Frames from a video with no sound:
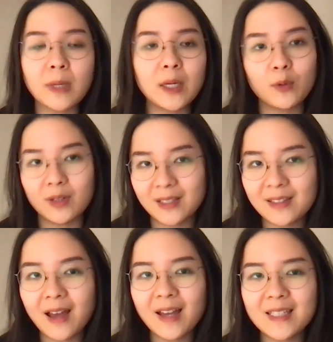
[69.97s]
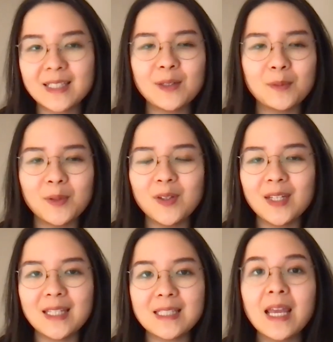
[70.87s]
my Korean ties and
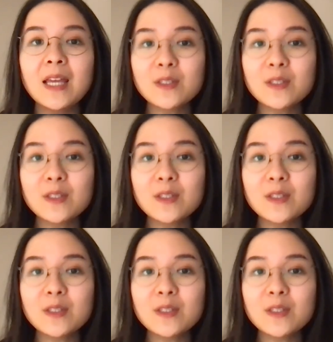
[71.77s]
communities,